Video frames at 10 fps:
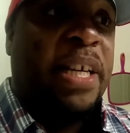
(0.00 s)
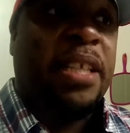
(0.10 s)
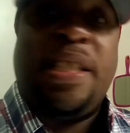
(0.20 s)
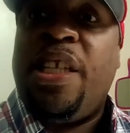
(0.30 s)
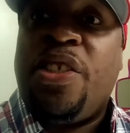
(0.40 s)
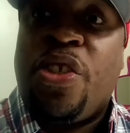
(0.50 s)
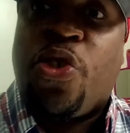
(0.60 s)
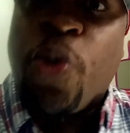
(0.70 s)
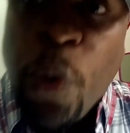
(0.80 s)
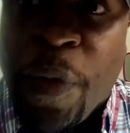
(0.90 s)
Because it is
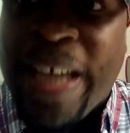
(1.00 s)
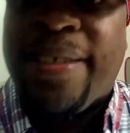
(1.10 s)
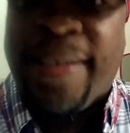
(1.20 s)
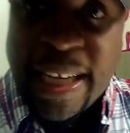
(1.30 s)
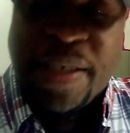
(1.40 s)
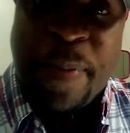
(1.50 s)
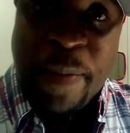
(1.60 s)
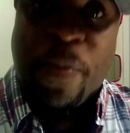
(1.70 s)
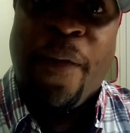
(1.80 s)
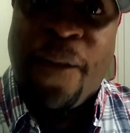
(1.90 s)
the truth that sets
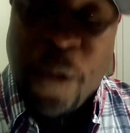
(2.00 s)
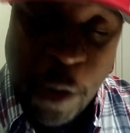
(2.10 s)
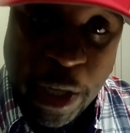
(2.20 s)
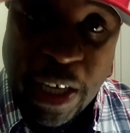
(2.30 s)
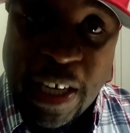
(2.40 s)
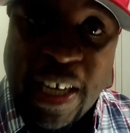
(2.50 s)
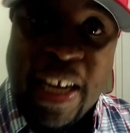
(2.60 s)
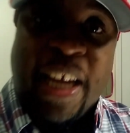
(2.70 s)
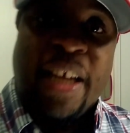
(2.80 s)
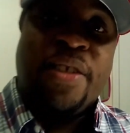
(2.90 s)
people free.
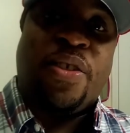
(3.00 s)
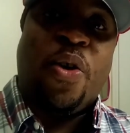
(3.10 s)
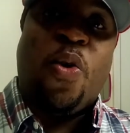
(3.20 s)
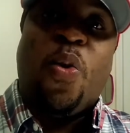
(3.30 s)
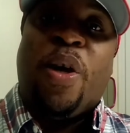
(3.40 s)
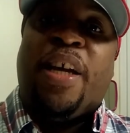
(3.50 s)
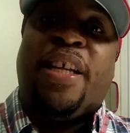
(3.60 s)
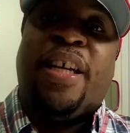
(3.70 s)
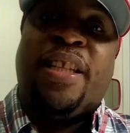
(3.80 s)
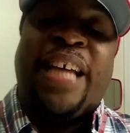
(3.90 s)
So
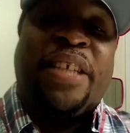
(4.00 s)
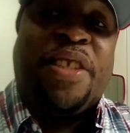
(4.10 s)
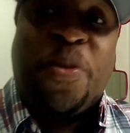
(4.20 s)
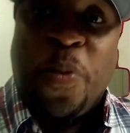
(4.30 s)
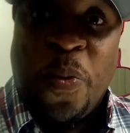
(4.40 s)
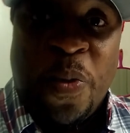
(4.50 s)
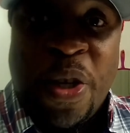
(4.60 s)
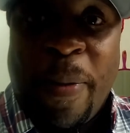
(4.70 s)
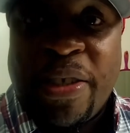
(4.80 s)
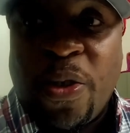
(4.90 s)
that's just,
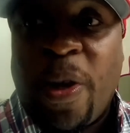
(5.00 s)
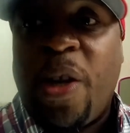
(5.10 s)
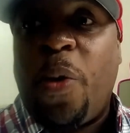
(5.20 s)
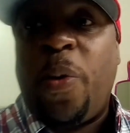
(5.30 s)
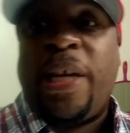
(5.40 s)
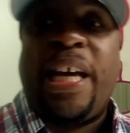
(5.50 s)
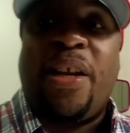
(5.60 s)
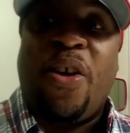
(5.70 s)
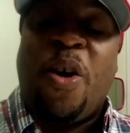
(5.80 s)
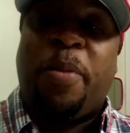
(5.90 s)
my story. I know it went
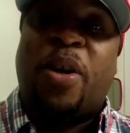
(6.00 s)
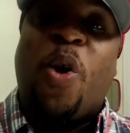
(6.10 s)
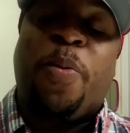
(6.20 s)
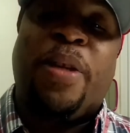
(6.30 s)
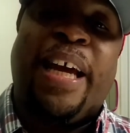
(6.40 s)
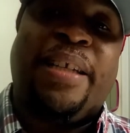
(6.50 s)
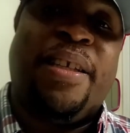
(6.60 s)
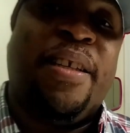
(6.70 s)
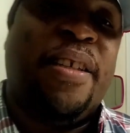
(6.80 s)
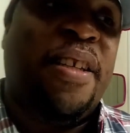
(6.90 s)
kind of long, but I hope you
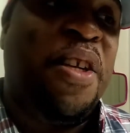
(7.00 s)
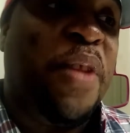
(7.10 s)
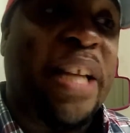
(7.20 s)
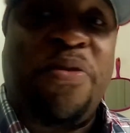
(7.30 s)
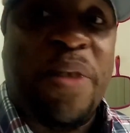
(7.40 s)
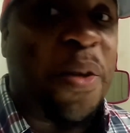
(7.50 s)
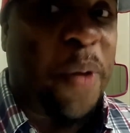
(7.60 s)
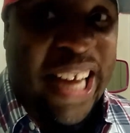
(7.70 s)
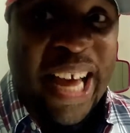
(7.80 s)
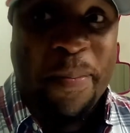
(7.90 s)
liked it. That's
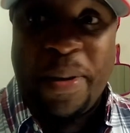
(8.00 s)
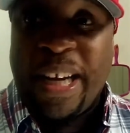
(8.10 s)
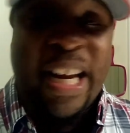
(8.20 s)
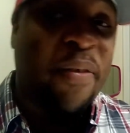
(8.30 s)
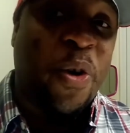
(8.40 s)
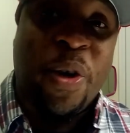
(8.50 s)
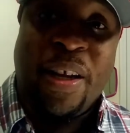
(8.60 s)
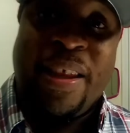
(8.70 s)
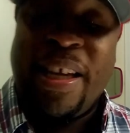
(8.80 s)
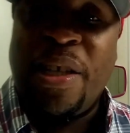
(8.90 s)
really what happened. I never
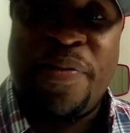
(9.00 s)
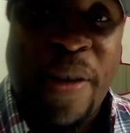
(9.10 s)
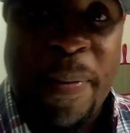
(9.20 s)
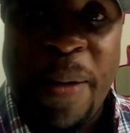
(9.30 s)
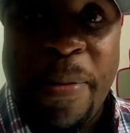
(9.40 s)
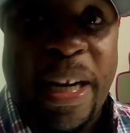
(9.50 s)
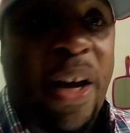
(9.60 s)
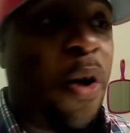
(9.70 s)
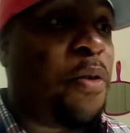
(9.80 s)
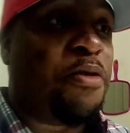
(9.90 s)
heard anything else from them, but
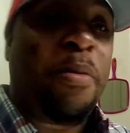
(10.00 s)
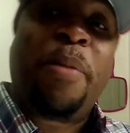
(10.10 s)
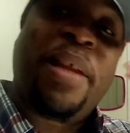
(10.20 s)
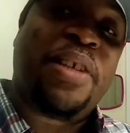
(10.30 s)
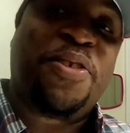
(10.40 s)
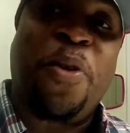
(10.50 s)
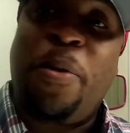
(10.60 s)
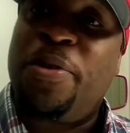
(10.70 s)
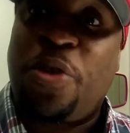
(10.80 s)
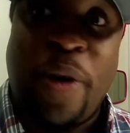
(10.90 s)
I always remember that
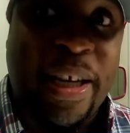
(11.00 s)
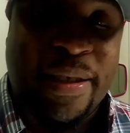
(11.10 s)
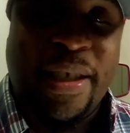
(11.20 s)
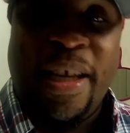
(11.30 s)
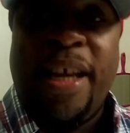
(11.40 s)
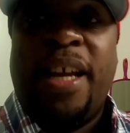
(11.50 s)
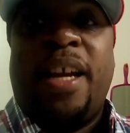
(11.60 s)
story. It was crazy.